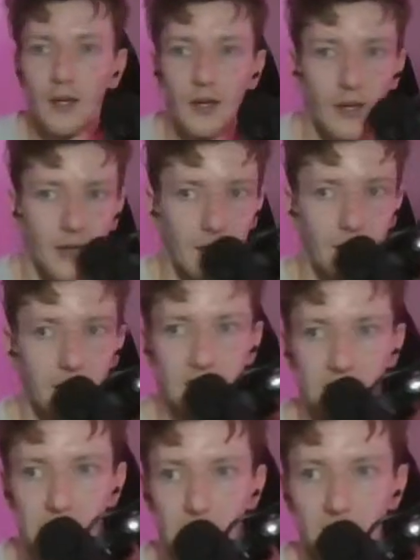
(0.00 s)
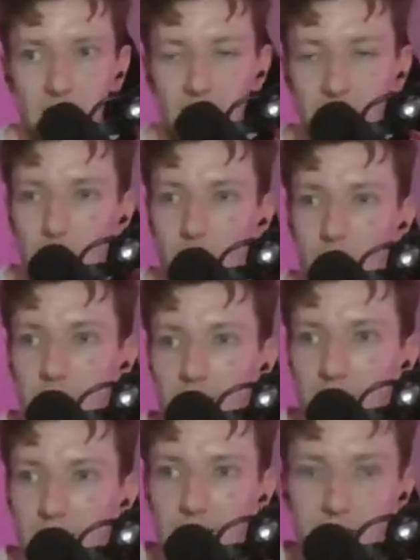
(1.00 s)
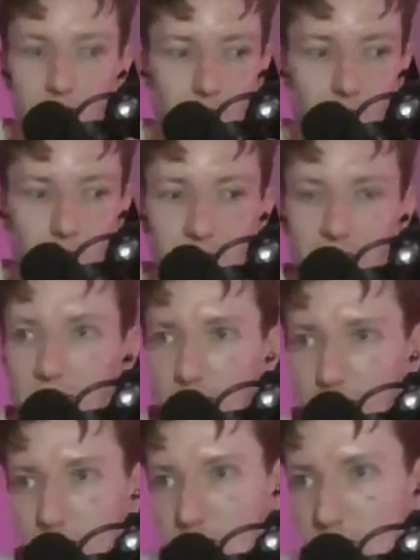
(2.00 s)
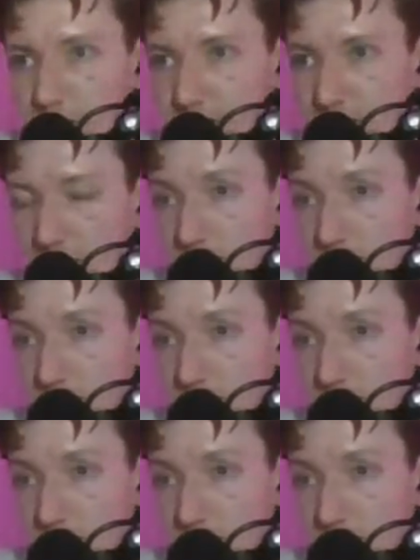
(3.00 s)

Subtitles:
JD, what do you think about the idea of replacing cops